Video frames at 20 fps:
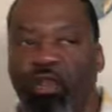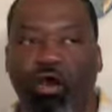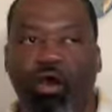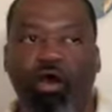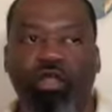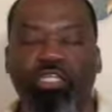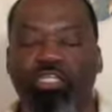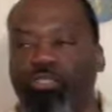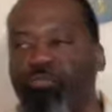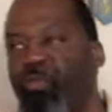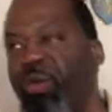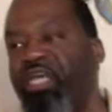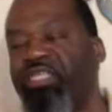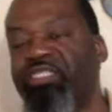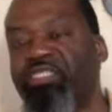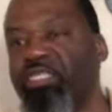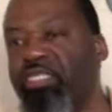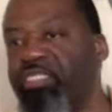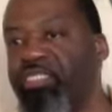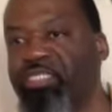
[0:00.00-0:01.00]
all this
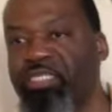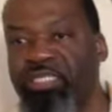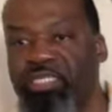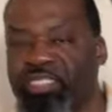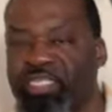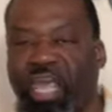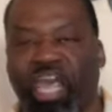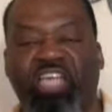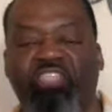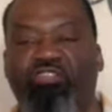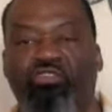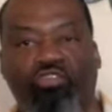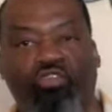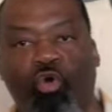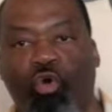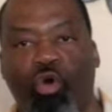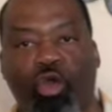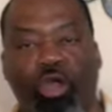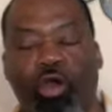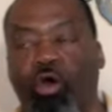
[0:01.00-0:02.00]
pestilence and disasters
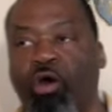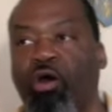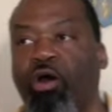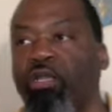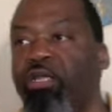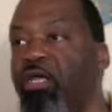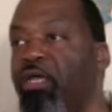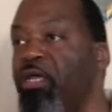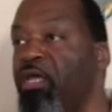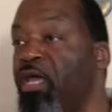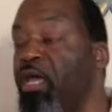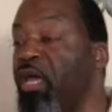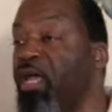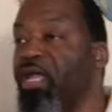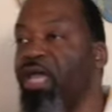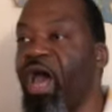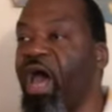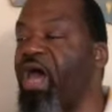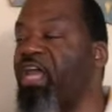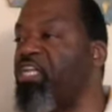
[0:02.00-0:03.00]
going on,
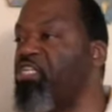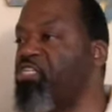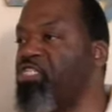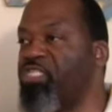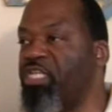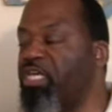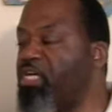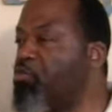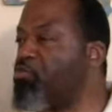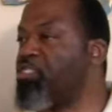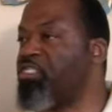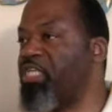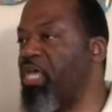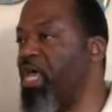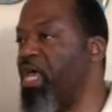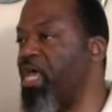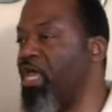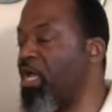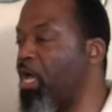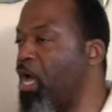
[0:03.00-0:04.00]
God is still
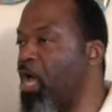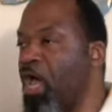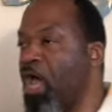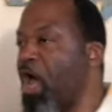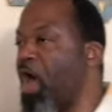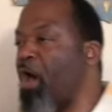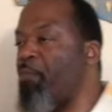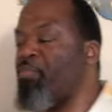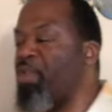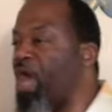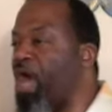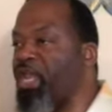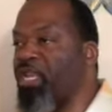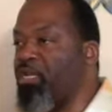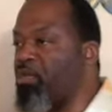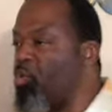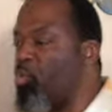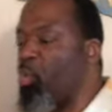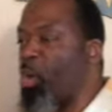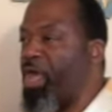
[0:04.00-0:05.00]
saying, I'm not
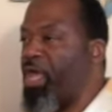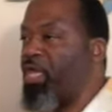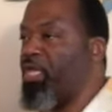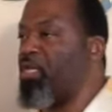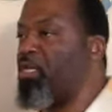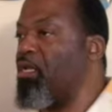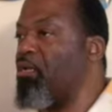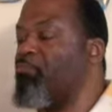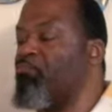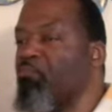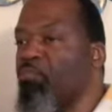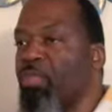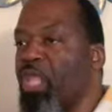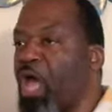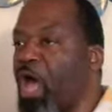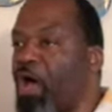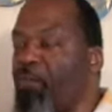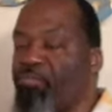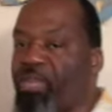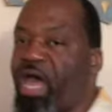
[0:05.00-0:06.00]
in the wind,
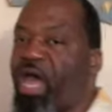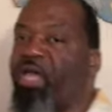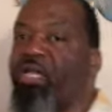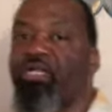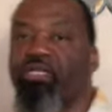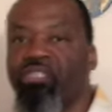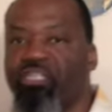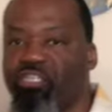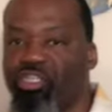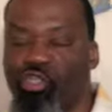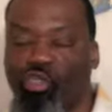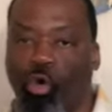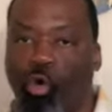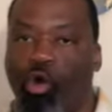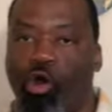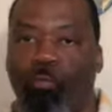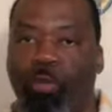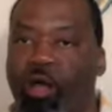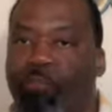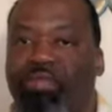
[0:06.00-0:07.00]
I'm not in the
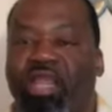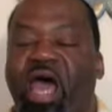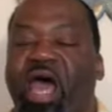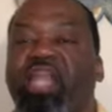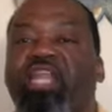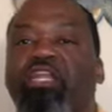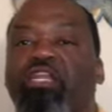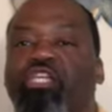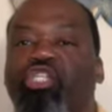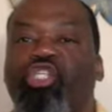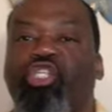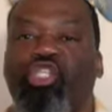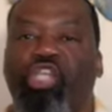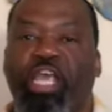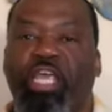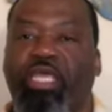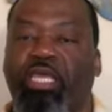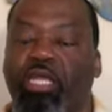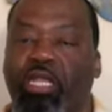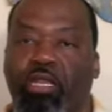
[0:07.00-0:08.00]
storm, I'm not in the
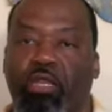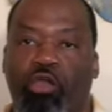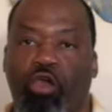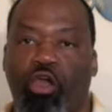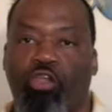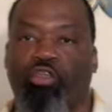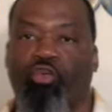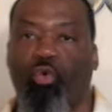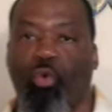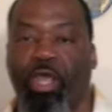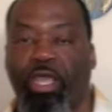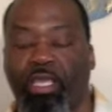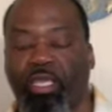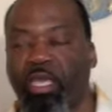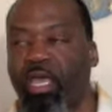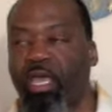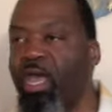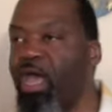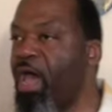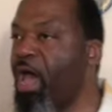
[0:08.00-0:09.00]
shaking and the
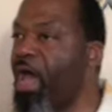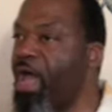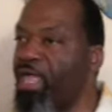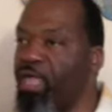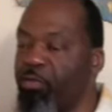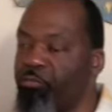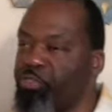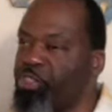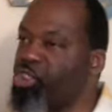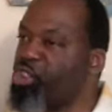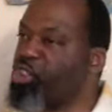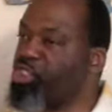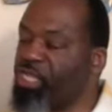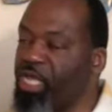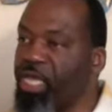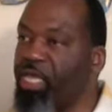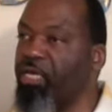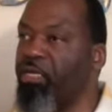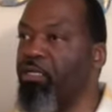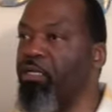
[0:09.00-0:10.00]
earthquake, I am
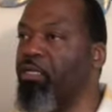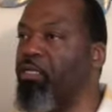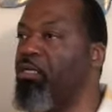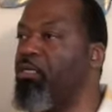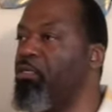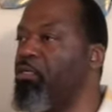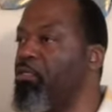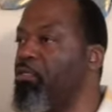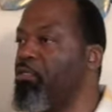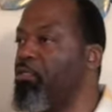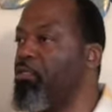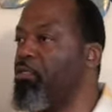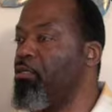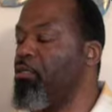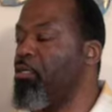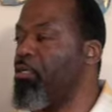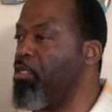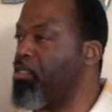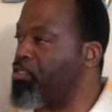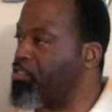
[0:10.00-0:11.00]
still
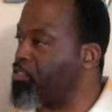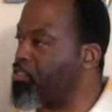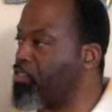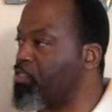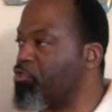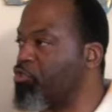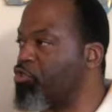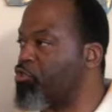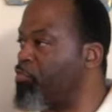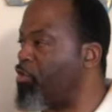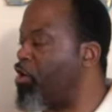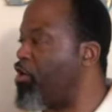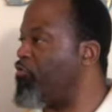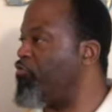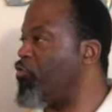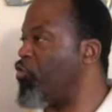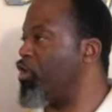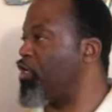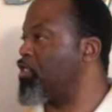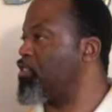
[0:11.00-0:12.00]
in a still small
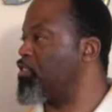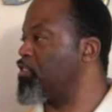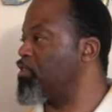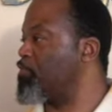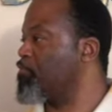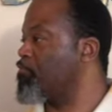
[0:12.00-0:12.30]
voice.